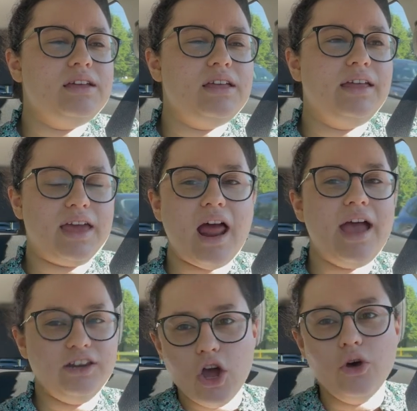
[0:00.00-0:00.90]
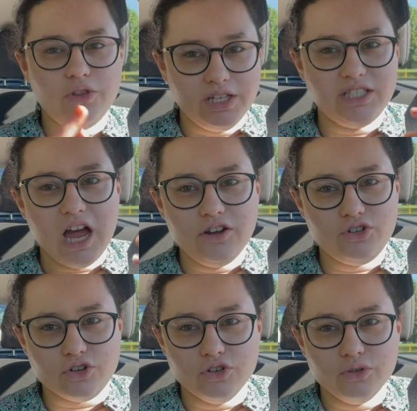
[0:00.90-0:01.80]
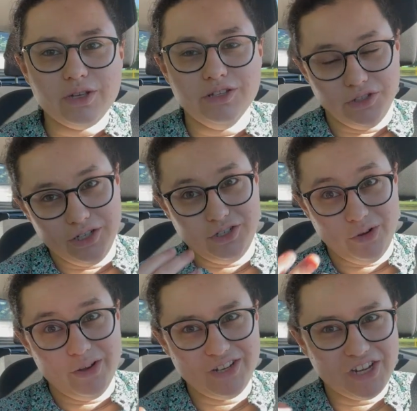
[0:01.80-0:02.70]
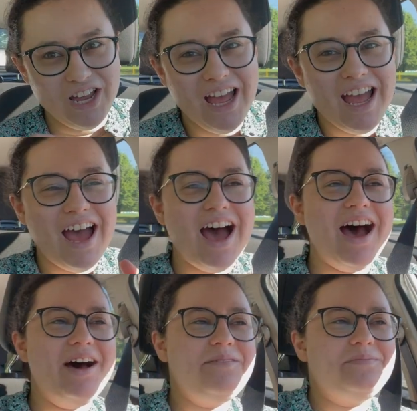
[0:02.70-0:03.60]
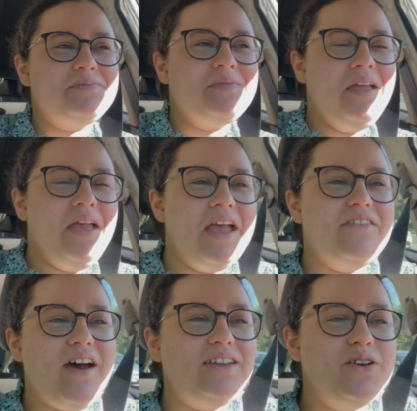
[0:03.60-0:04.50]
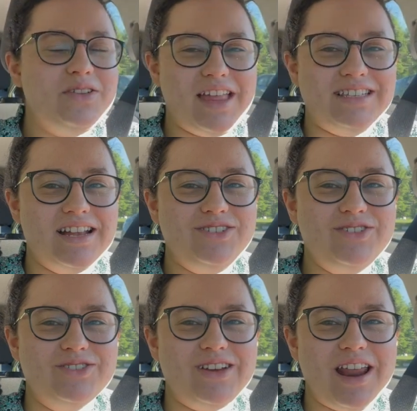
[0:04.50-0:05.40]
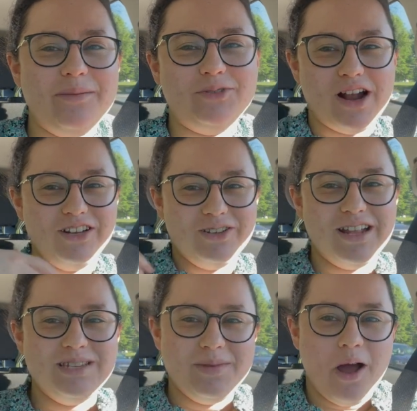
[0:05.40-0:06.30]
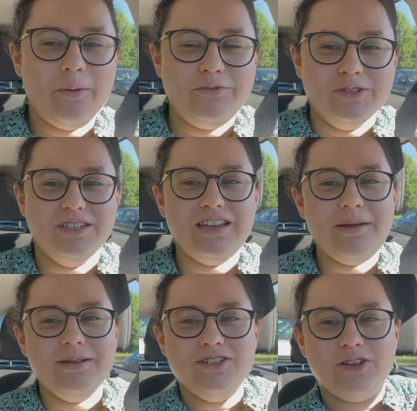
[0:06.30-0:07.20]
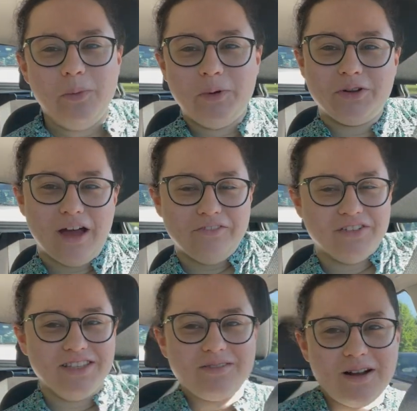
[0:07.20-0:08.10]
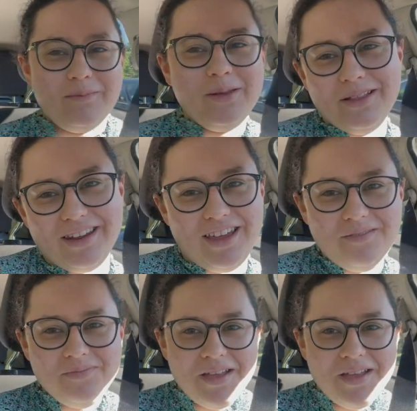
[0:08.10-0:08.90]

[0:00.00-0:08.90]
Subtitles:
like, and I know that it's not true. He's Jewish. If I know that that's not true and I'm trying to do that to be harmful, to damage Gilbert Gottfried's credibility,